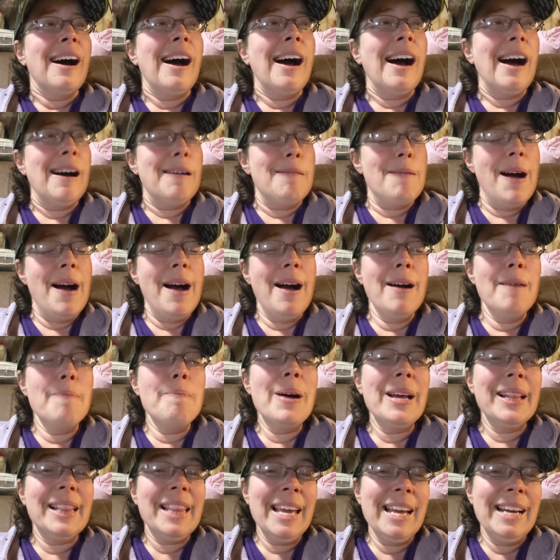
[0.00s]

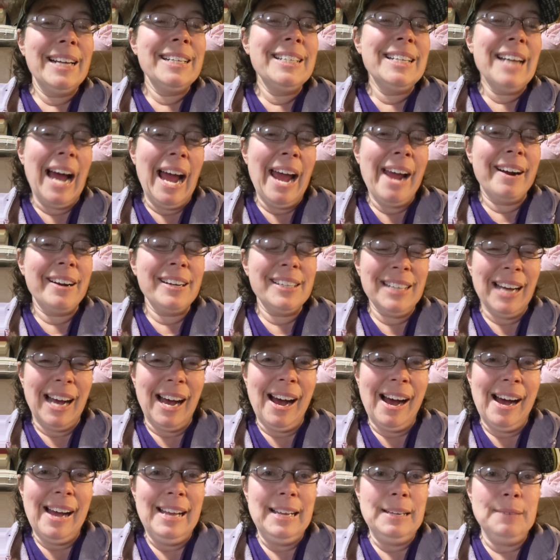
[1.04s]
But the entire
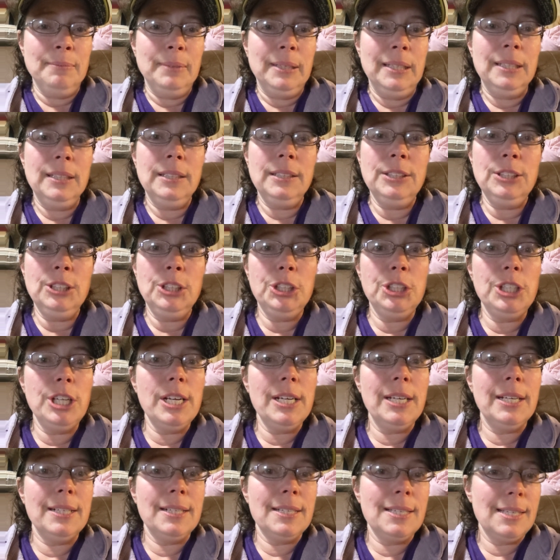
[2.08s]
time she
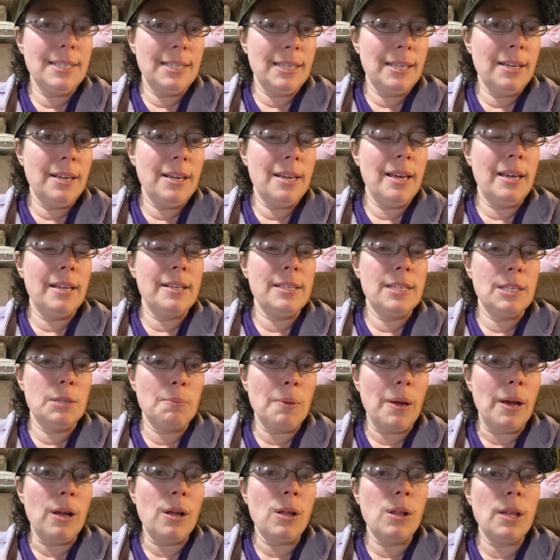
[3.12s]
can see and
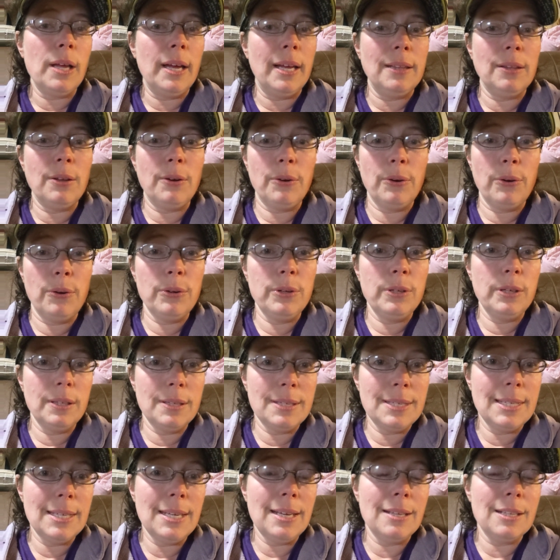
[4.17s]
smell, and the herd can
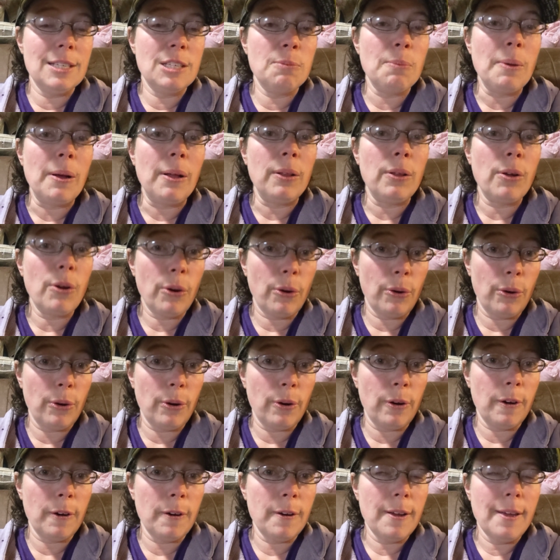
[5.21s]
see and smell
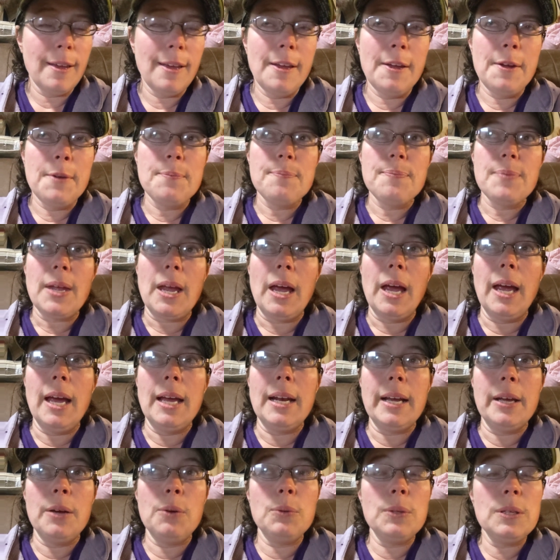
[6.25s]
her.
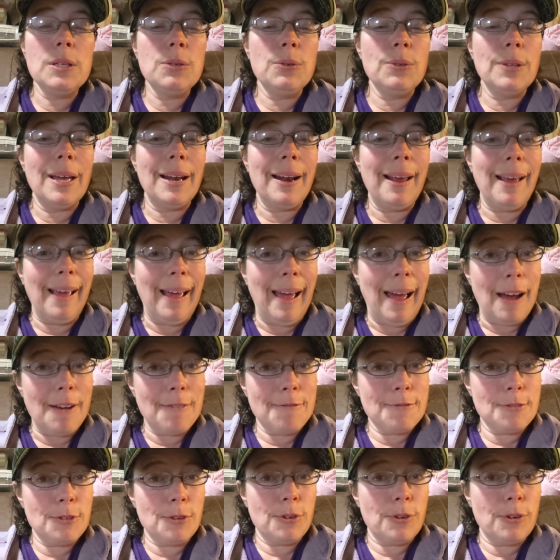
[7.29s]
And I only do that
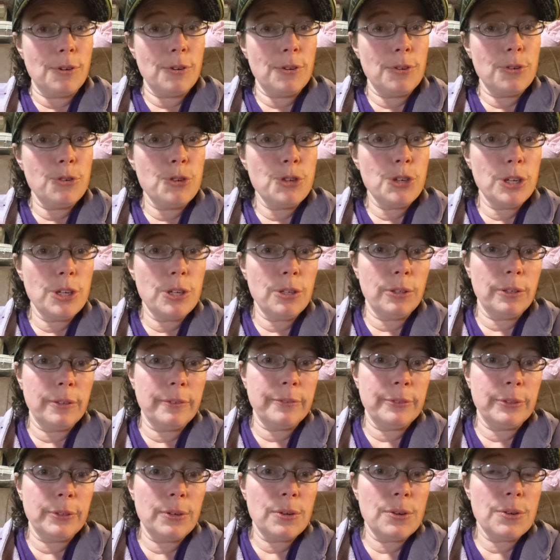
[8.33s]
after she
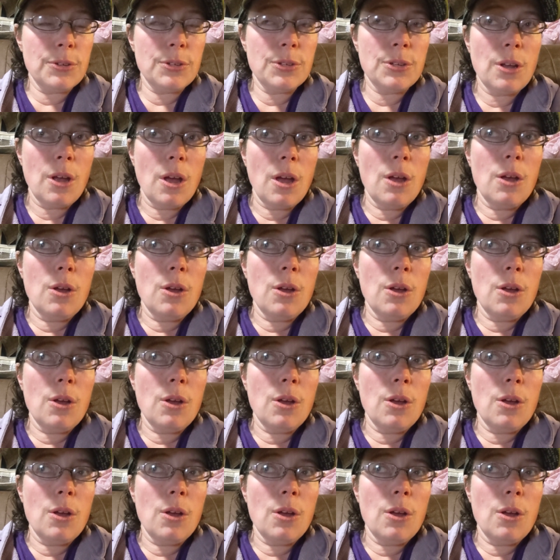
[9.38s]
delivers.